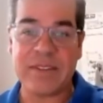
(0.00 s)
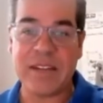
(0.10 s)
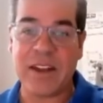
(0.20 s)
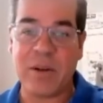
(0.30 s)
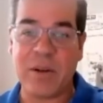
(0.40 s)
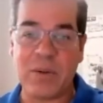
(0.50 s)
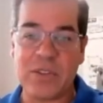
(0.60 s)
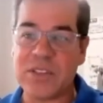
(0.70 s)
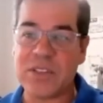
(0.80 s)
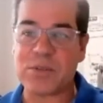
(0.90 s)
It
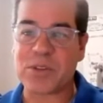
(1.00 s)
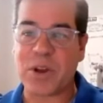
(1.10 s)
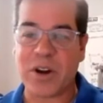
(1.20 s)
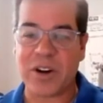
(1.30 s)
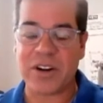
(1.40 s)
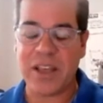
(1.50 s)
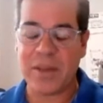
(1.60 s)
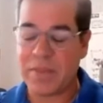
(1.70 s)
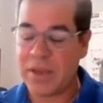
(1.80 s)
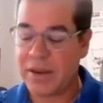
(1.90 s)
was hard.
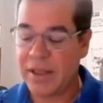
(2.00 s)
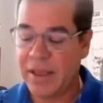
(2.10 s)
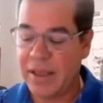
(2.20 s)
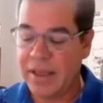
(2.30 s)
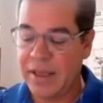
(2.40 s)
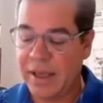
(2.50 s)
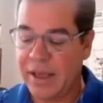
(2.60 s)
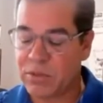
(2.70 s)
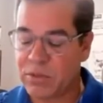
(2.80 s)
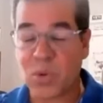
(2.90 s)
I mean,
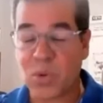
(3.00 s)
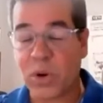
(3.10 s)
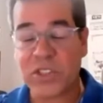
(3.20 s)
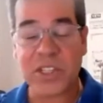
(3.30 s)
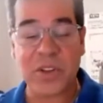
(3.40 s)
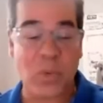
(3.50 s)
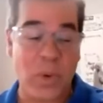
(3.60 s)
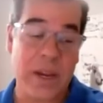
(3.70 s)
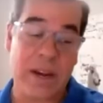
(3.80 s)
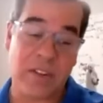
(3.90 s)
it was the worst year that
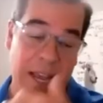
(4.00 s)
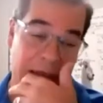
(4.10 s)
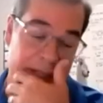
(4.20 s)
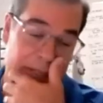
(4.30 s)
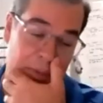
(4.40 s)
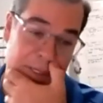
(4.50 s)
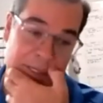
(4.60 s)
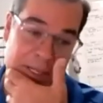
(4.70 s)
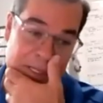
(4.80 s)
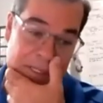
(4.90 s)
we ever had as a
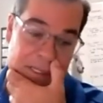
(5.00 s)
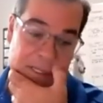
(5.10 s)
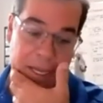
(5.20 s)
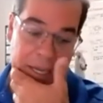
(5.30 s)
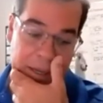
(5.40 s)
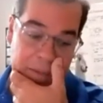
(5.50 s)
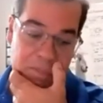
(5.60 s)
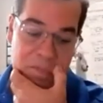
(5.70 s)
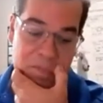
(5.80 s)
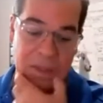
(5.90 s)
business.
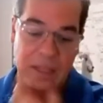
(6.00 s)
And